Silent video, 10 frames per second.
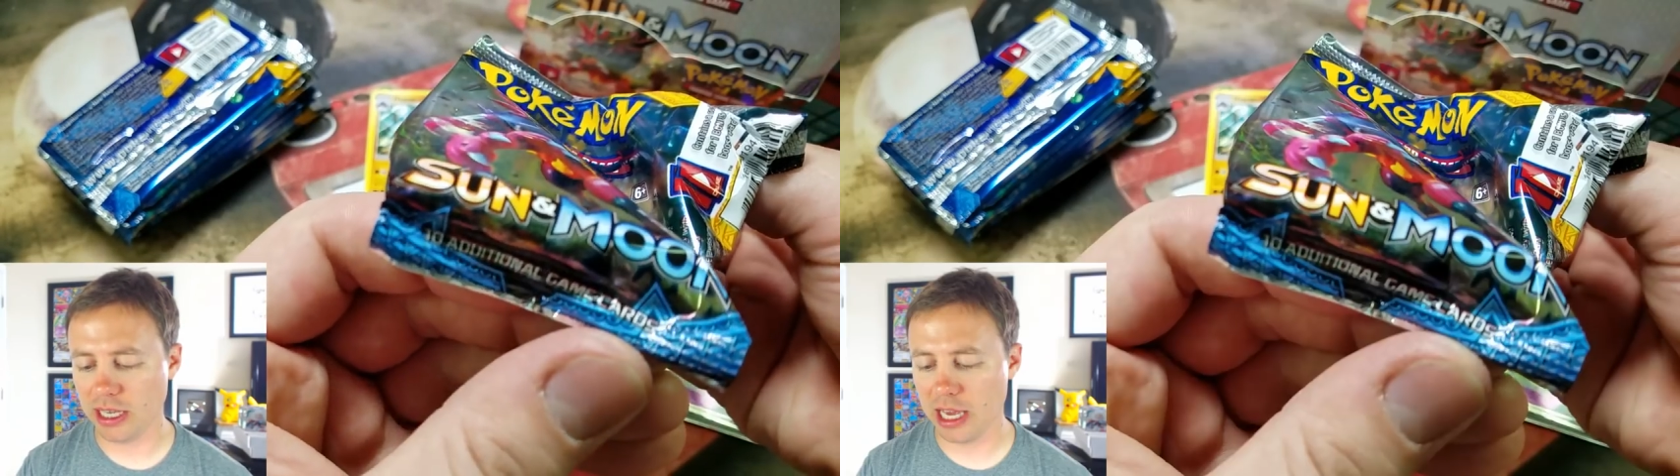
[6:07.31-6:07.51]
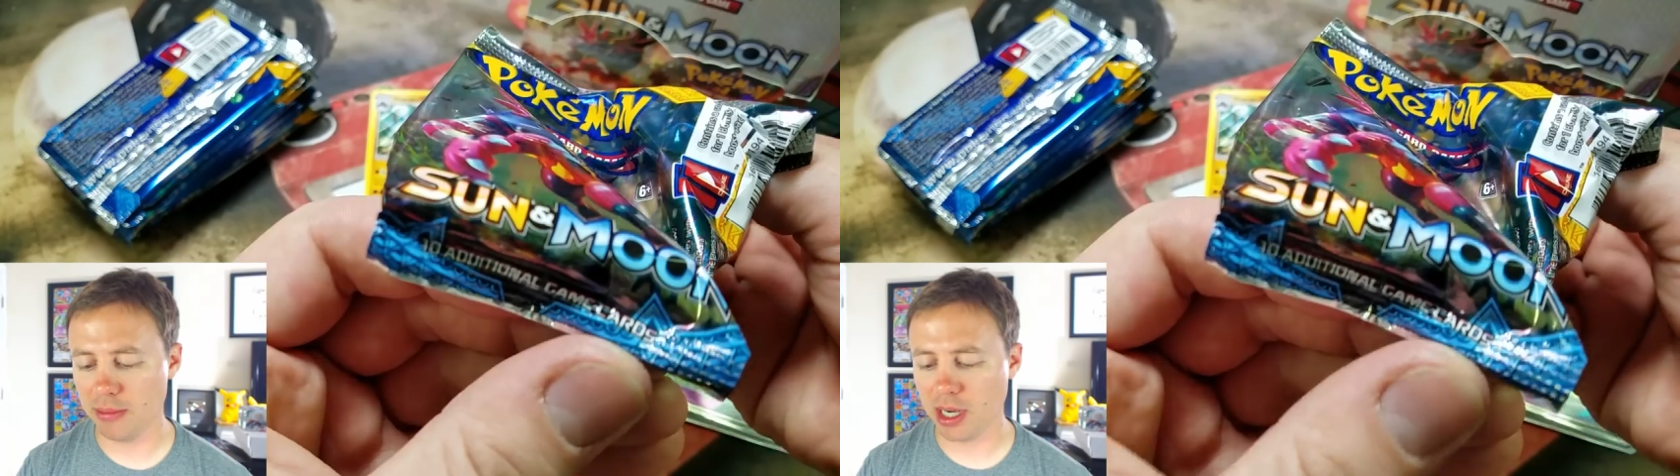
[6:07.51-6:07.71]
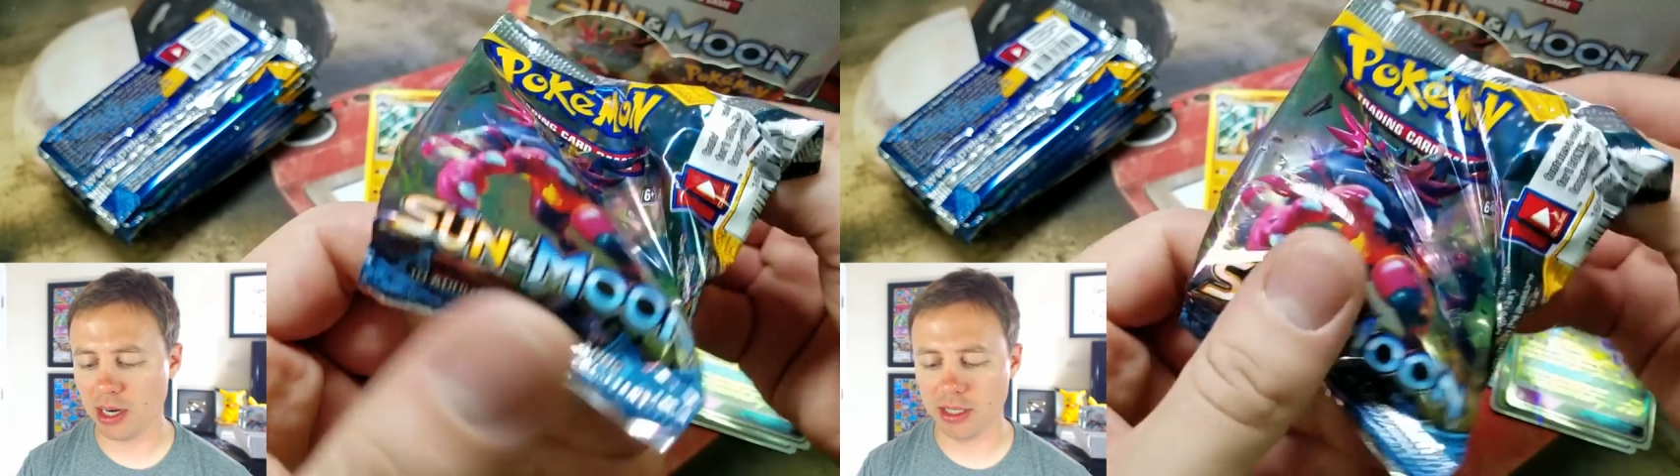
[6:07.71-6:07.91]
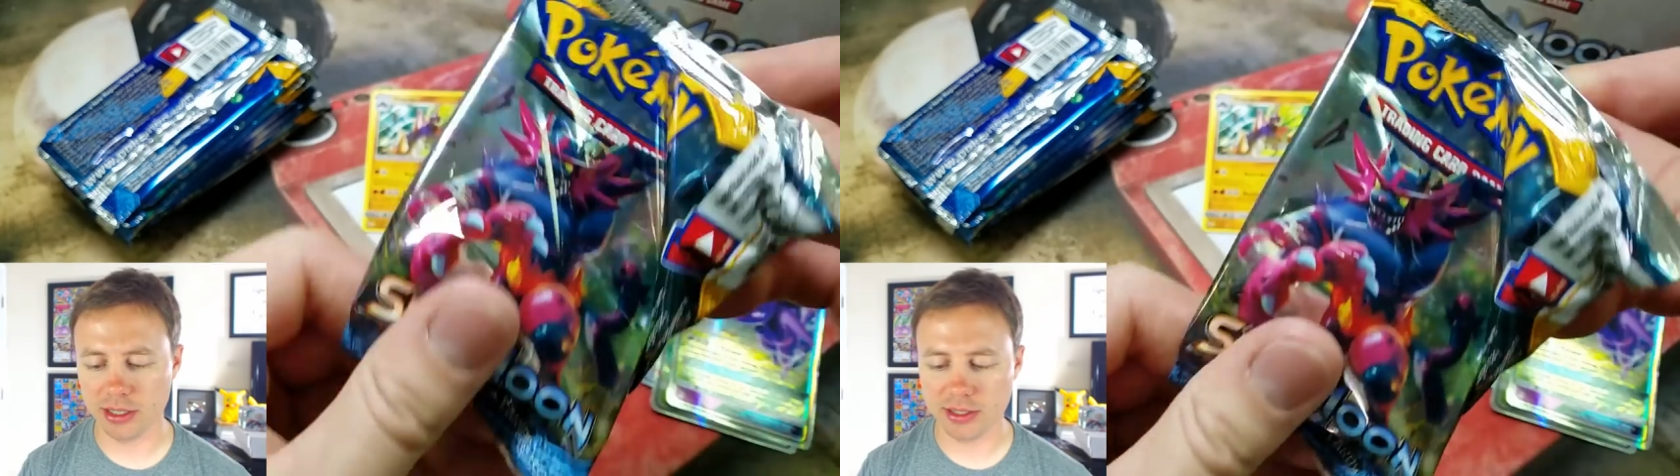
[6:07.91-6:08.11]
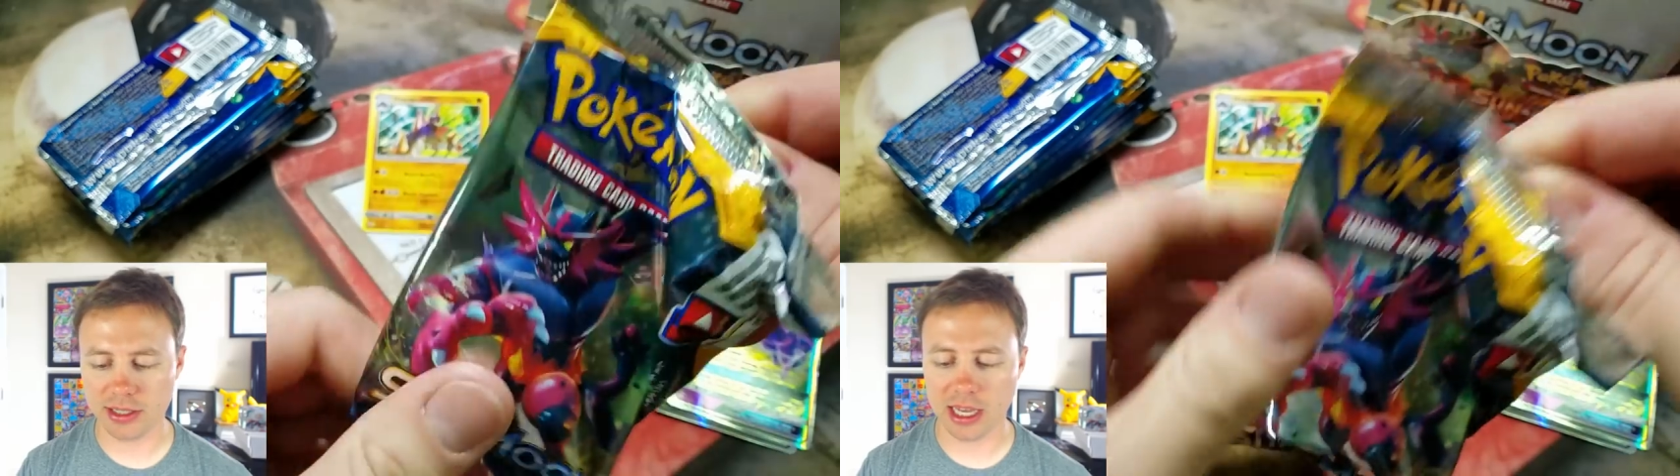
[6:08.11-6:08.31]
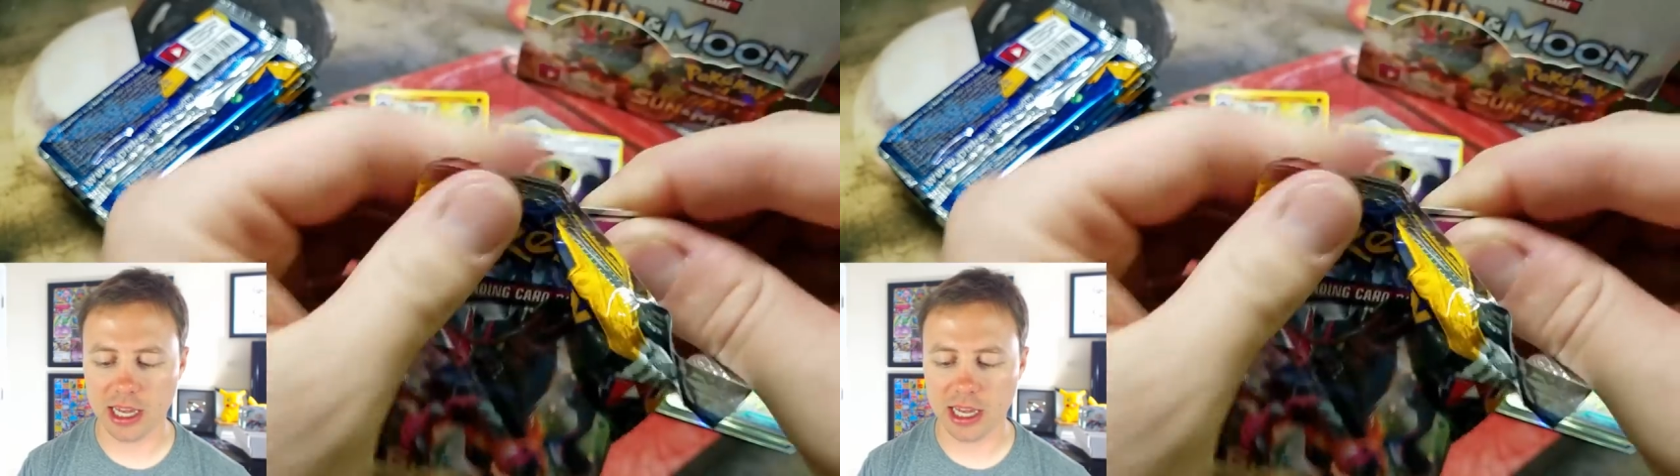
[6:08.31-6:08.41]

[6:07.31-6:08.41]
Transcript: game cards,